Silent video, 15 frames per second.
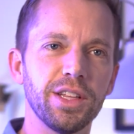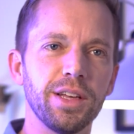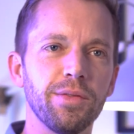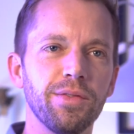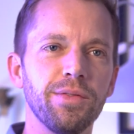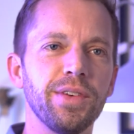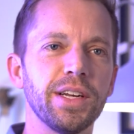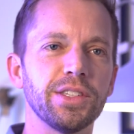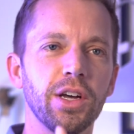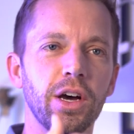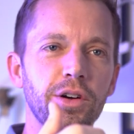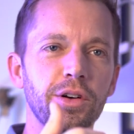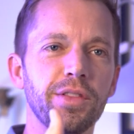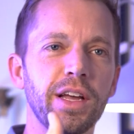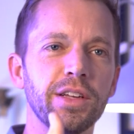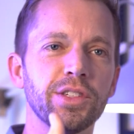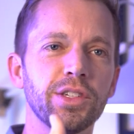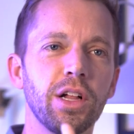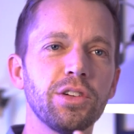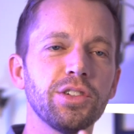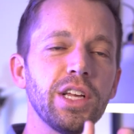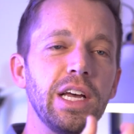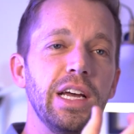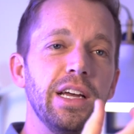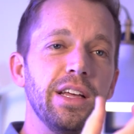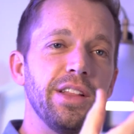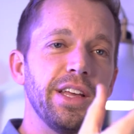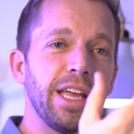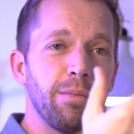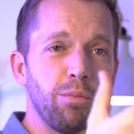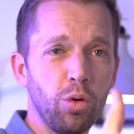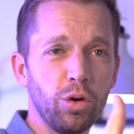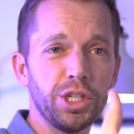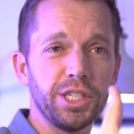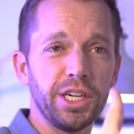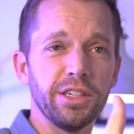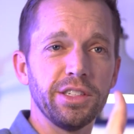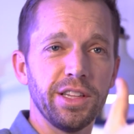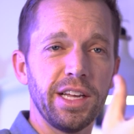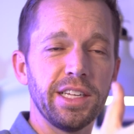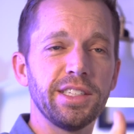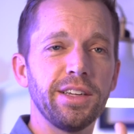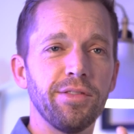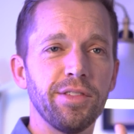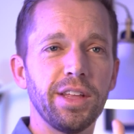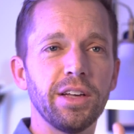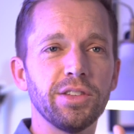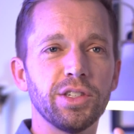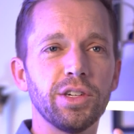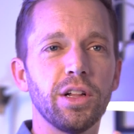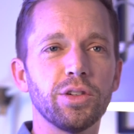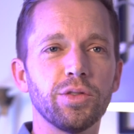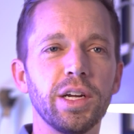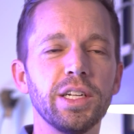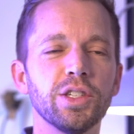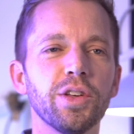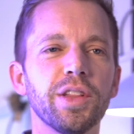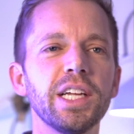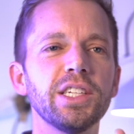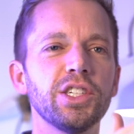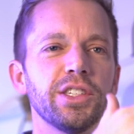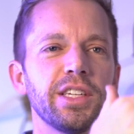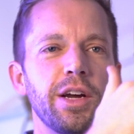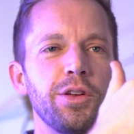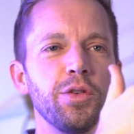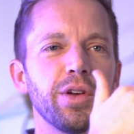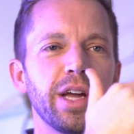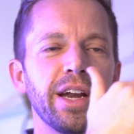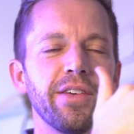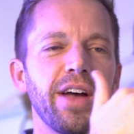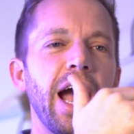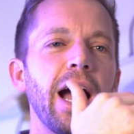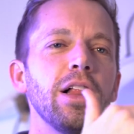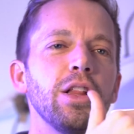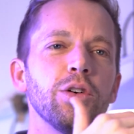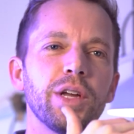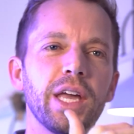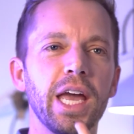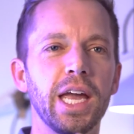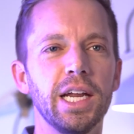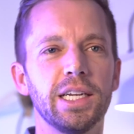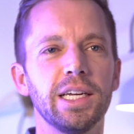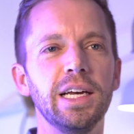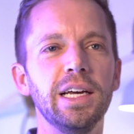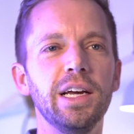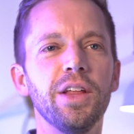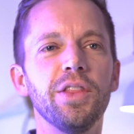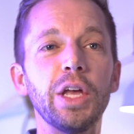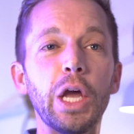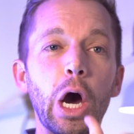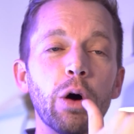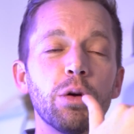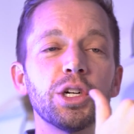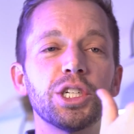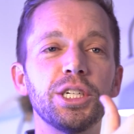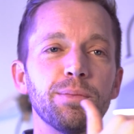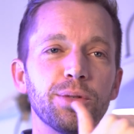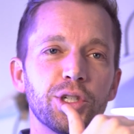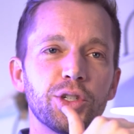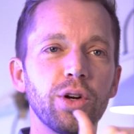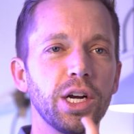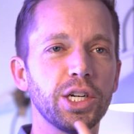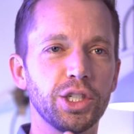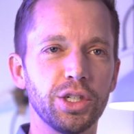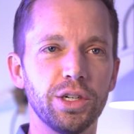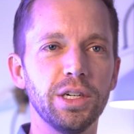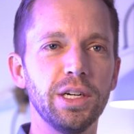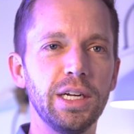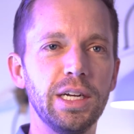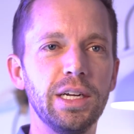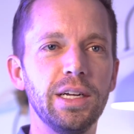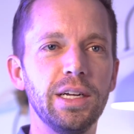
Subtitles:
They invest $100,000, they get more shares of that $7,000, right? And so that's just how you kind of allocate the ownership structure.